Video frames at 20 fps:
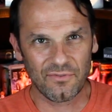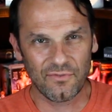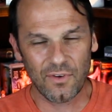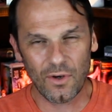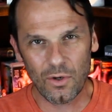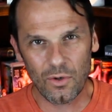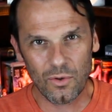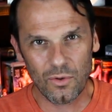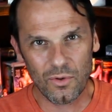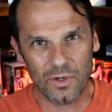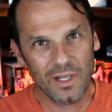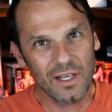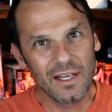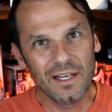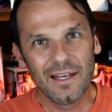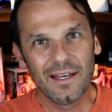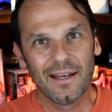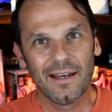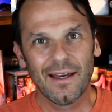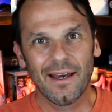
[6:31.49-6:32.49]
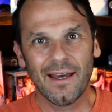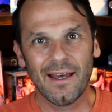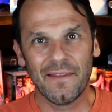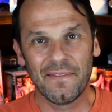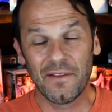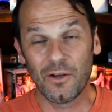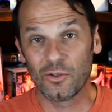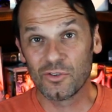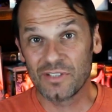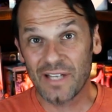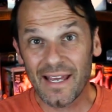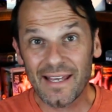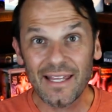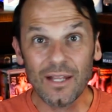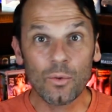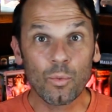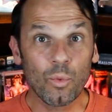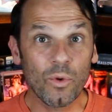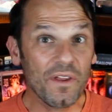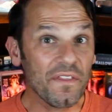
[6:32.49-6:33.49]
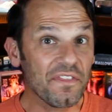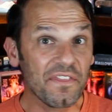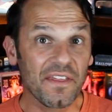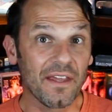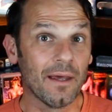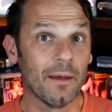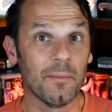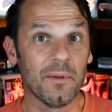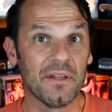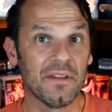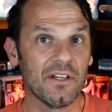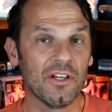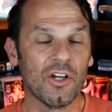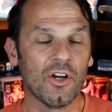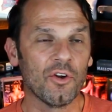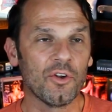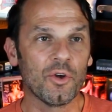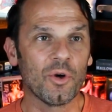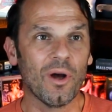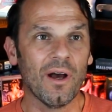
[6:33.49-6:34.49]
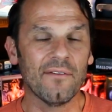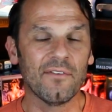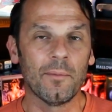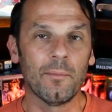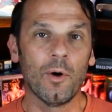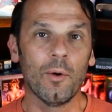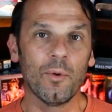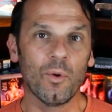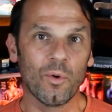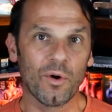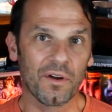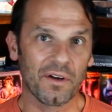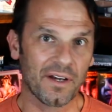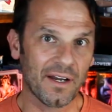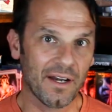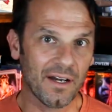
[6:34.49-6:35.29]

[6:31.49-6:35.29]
the phone, and they'll take it with them. And you know, you'll have a moment where a